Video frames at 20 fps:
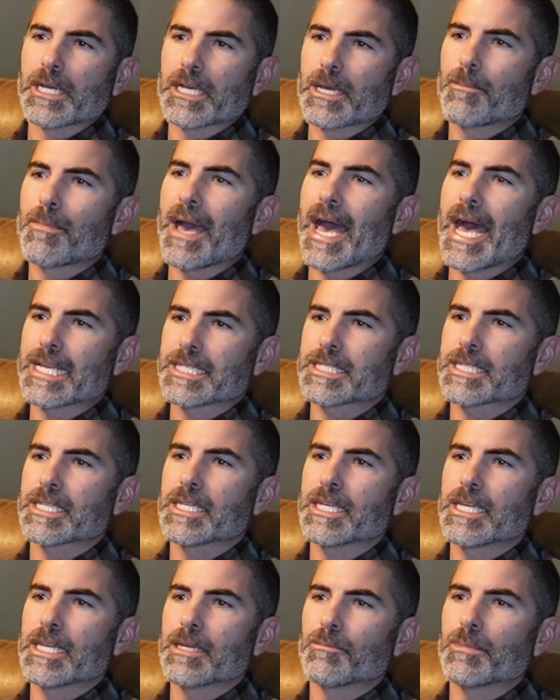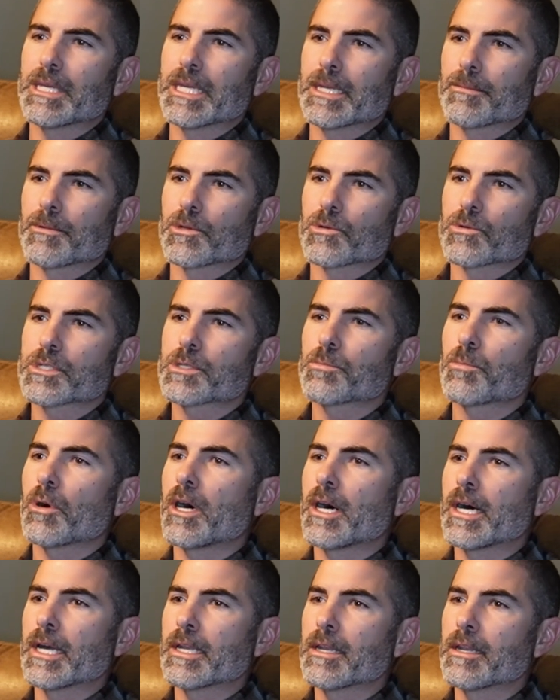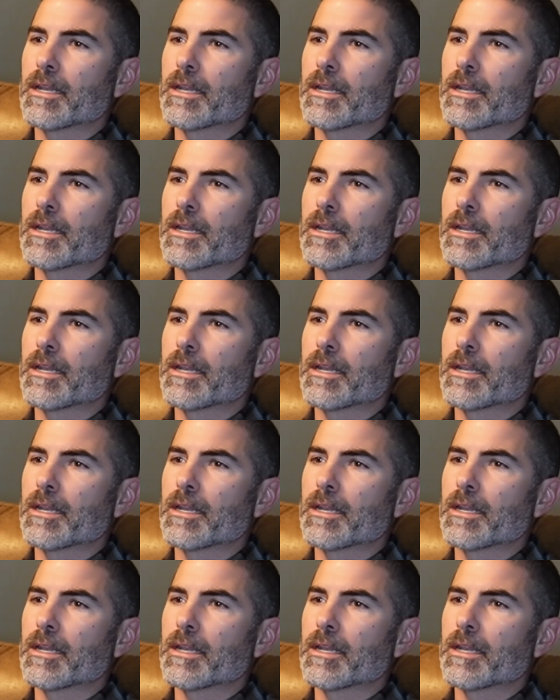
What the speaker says: a capacity and being able to respond.